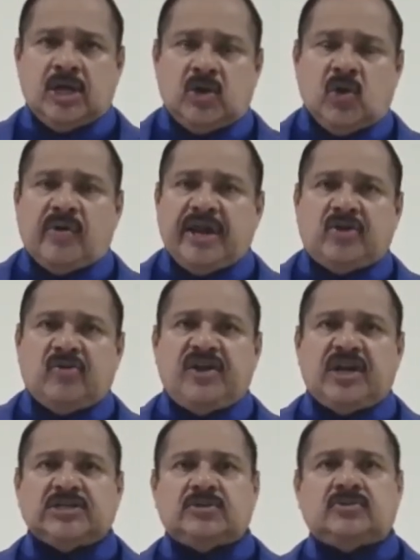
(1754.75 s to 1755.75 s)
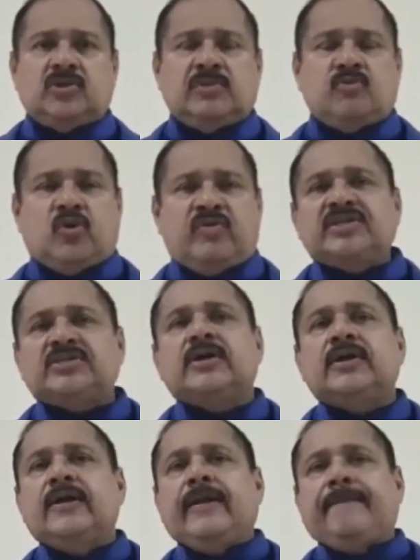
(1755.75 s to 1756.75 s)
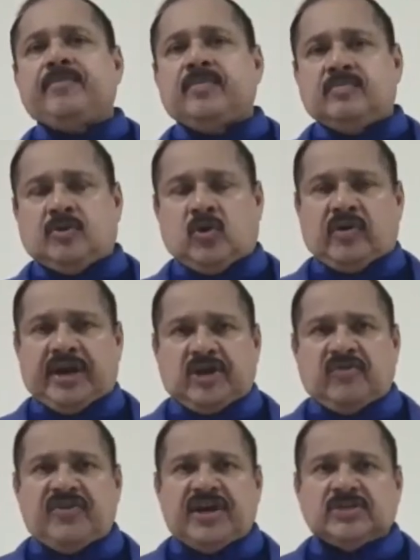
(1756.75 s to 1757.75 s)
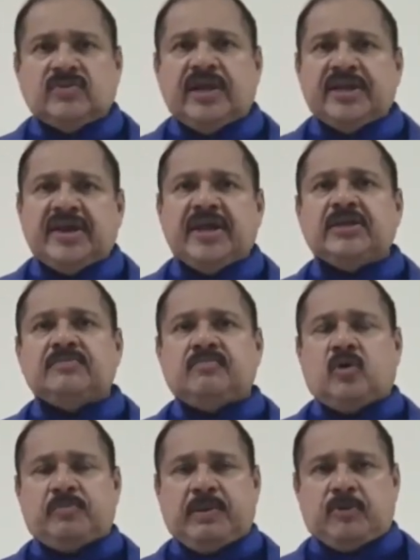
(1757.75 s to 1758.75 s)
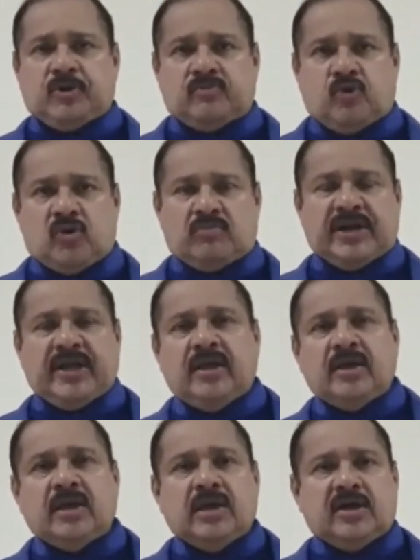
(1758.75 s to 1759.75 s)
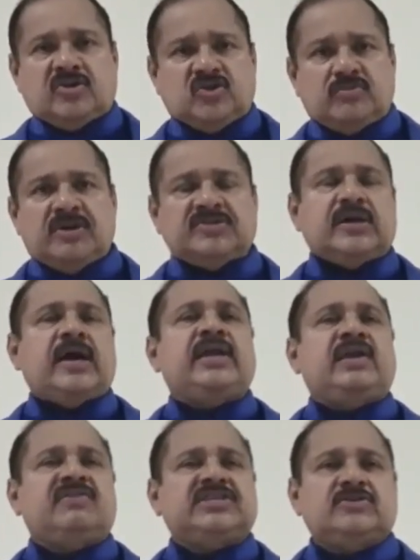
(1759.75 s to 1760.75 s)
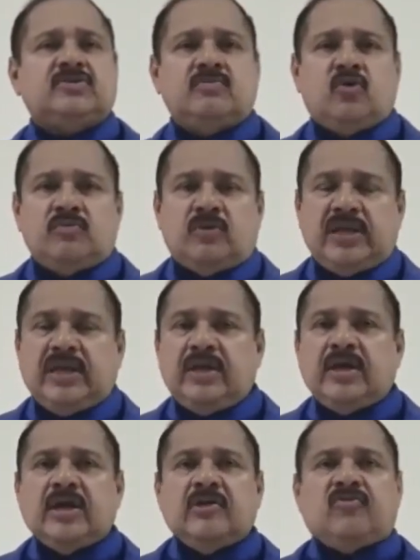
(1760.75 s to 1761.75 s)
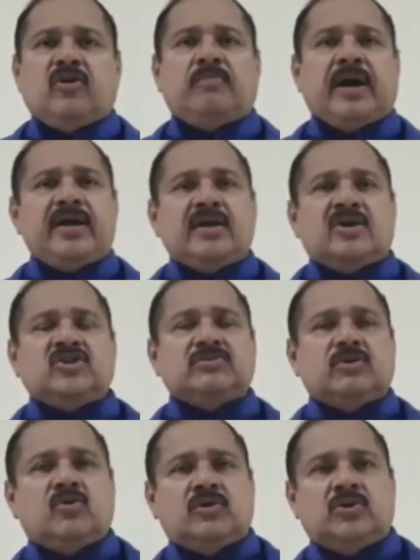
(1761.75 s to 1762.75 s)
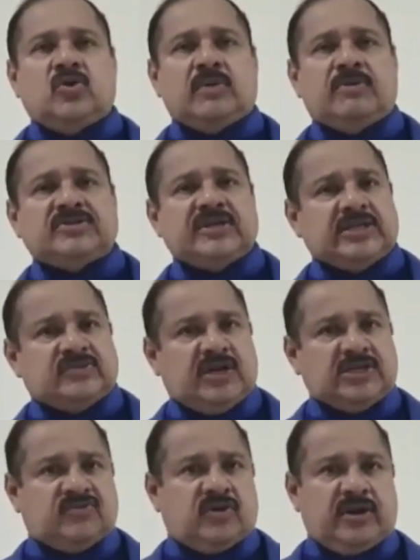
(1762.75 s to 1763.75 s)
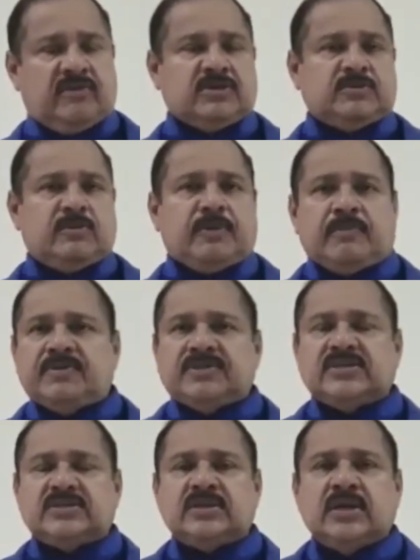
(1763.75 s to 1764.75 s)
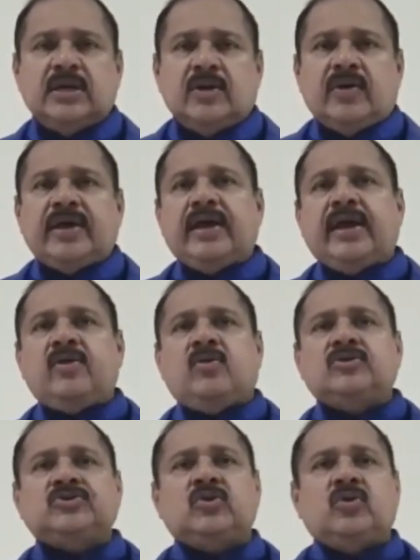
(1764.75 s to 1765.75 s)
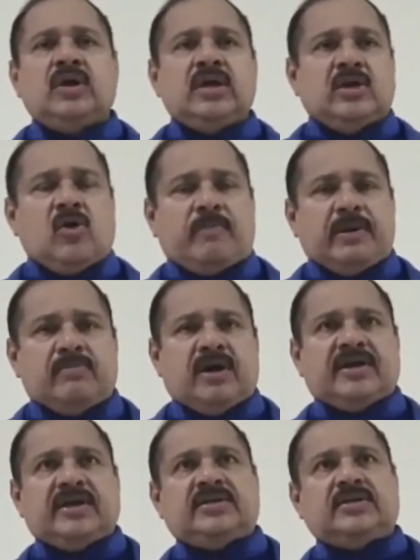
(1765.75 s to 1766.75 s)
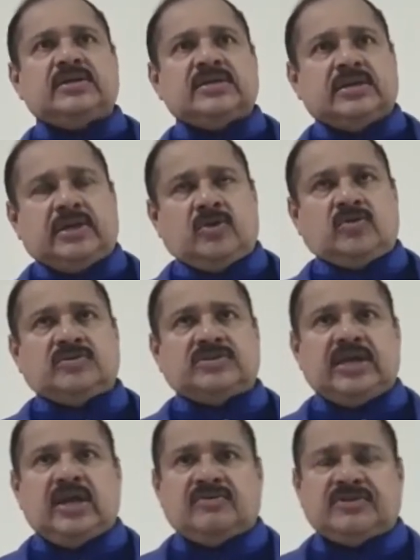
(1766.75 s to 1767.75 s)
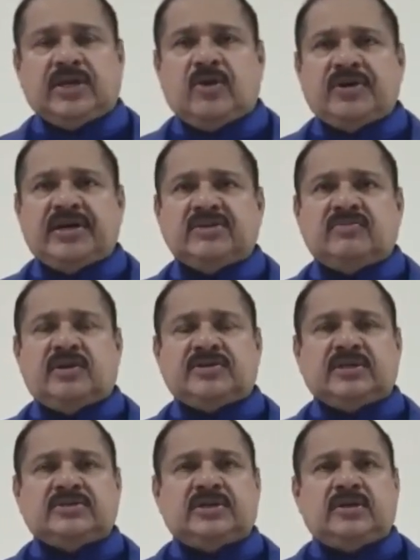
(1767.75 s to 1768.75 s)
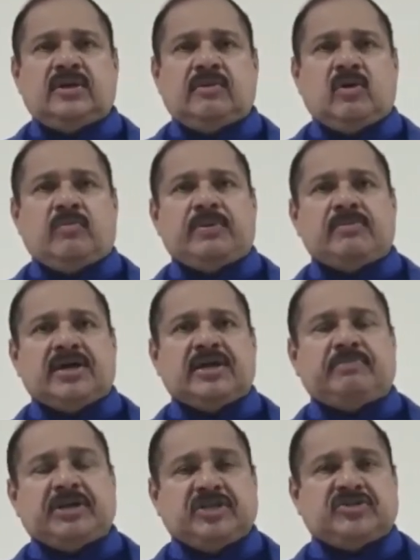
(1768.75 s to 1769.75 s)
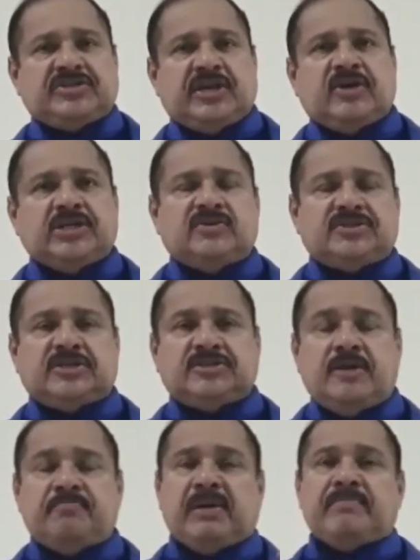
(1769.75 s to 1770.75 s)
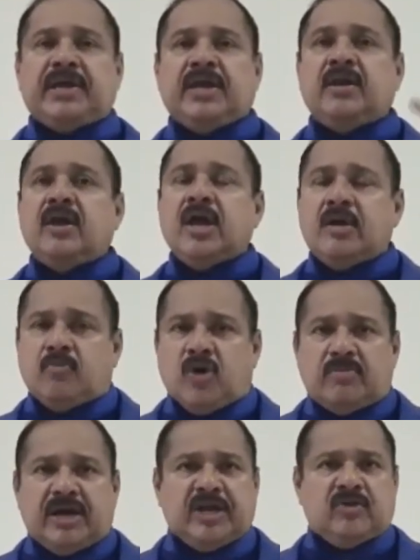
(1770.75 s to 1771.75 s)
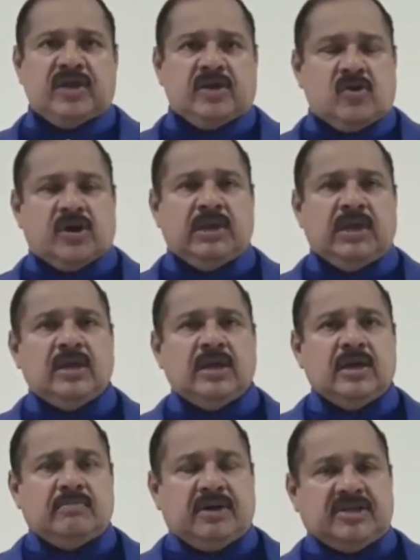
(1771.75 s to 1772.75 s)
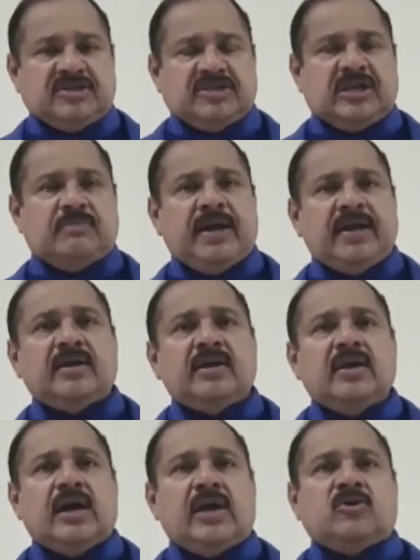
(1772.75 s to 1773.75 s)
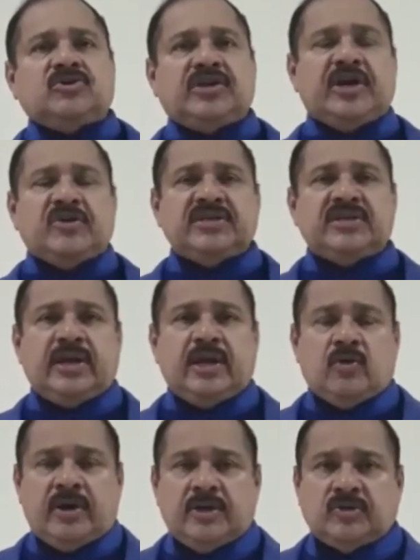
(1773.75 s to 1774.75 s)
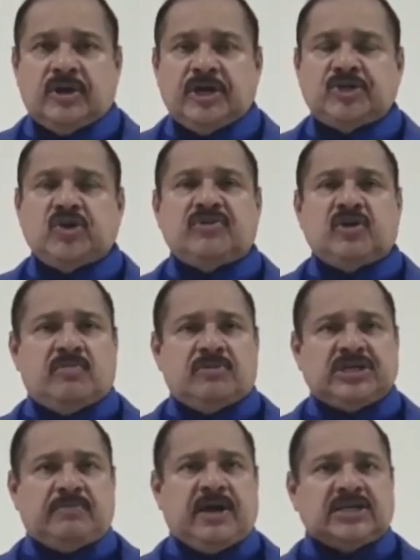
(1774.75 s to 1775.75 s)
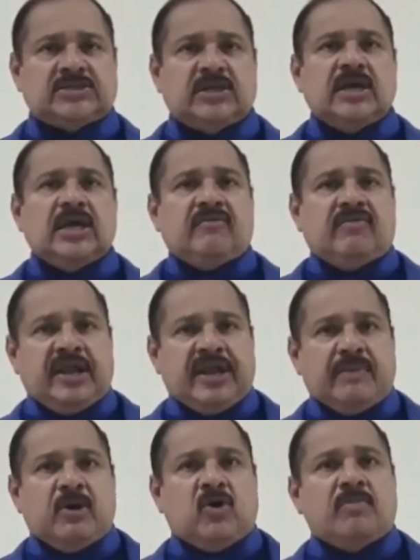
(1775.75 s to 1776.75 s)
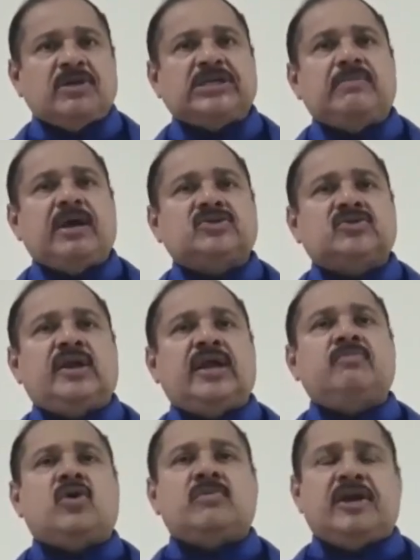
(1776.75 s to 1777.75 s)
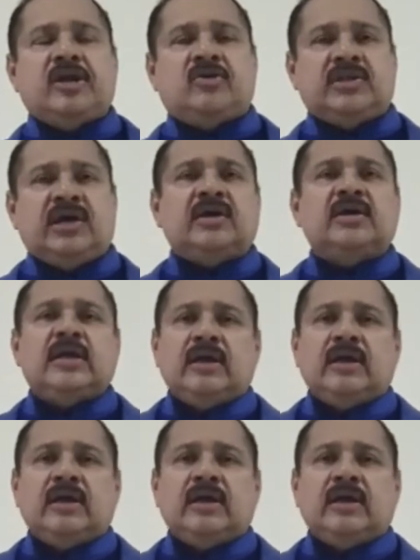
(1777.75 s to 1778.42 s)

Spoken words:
lower rate of interest to the borrowers. Lower rate of interest will encourage more people to borrow money, consumers and investors with more money for buying consumer good durables as well as for investment purposes. And also open market sale of securities will result in open market purchase of securities will result in pumping in more money into the economy by the central bank, and also reducing the record reserve ratio of the commercial banks will enable commercial banks to lend more money to the